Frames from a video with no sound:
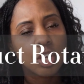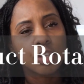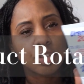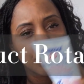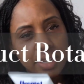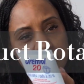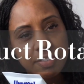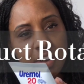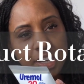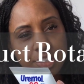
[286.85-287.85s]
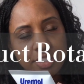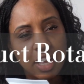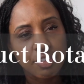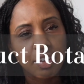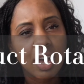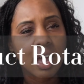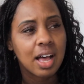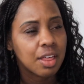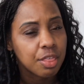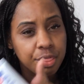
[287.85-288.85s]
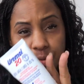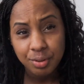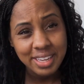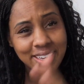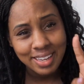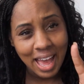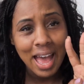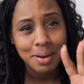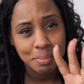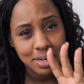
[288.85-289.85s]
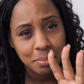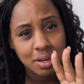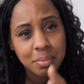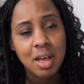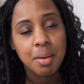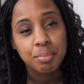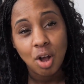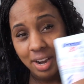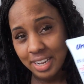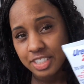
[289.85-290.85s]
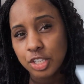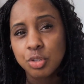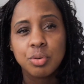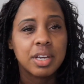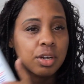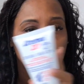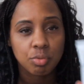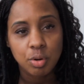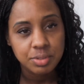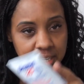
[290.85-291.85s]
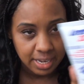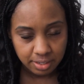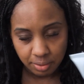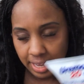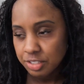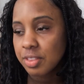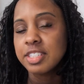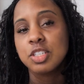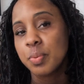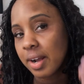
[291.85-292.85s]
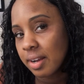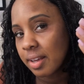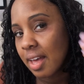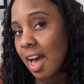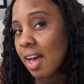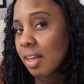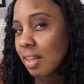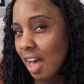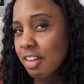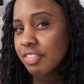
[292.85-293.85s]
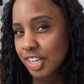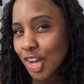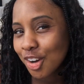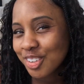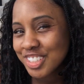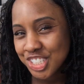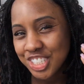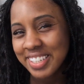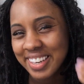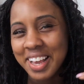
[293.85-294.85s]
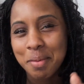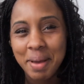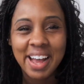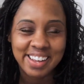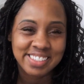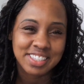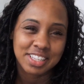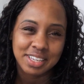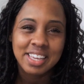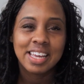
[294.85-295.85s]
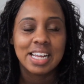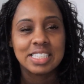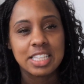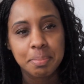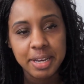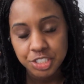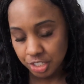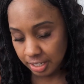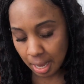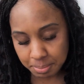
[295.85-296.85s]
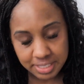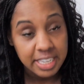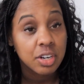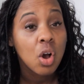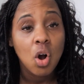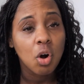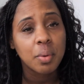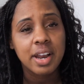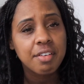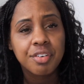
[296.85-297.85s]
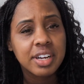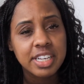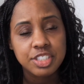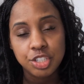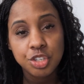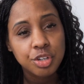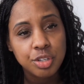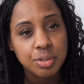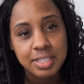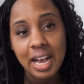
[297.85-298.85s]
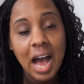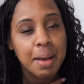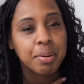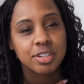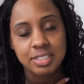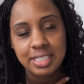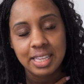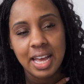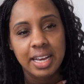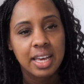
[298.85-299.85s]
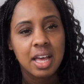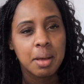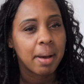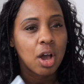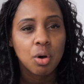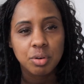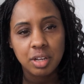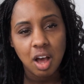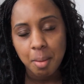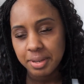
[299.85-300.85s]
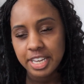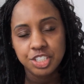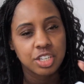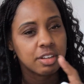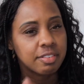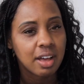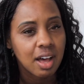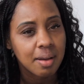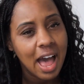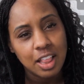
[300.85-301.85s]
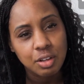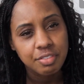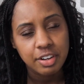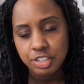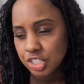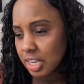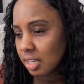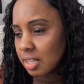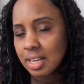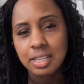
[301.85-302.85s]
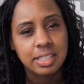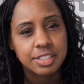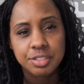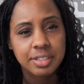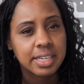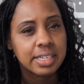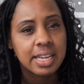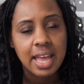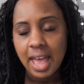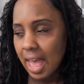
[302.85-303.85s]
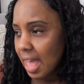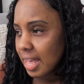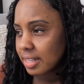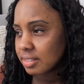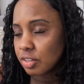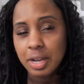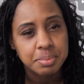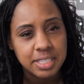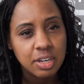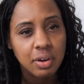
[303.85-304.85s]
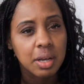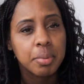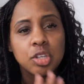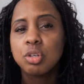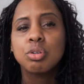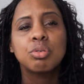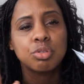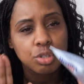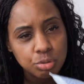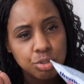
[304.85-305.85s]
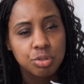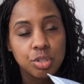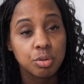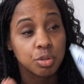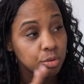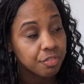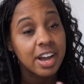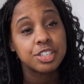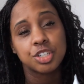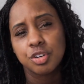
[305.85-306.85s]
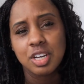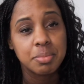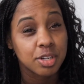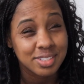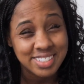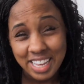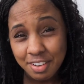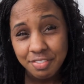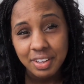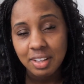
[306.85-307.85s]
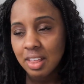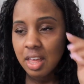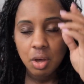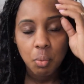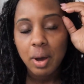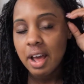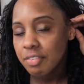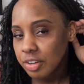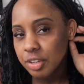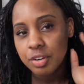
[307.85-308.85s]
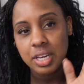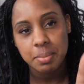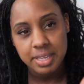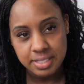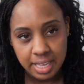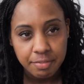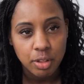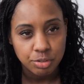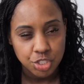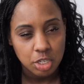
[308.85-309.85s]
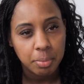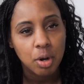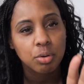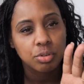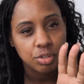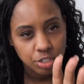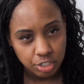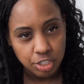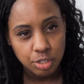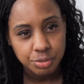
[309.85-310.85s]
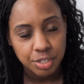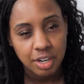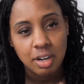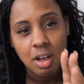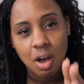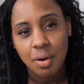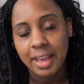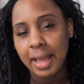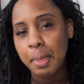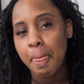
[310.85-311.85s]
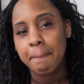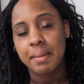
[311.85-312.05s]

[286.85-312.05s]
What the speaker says: You need to find yourself 3 at minimum products that you can rotate, okay? So this is where Aveeno, she can come back into the picture. Comes in, or whatever it is that you're using. I personally like my own combination of aloe vera gel, glycerin, and grapeseed oil. But you do you. You find your cream. There's Cetaphil, whatever the cream is that floats your boat. You're gonna use her, okay?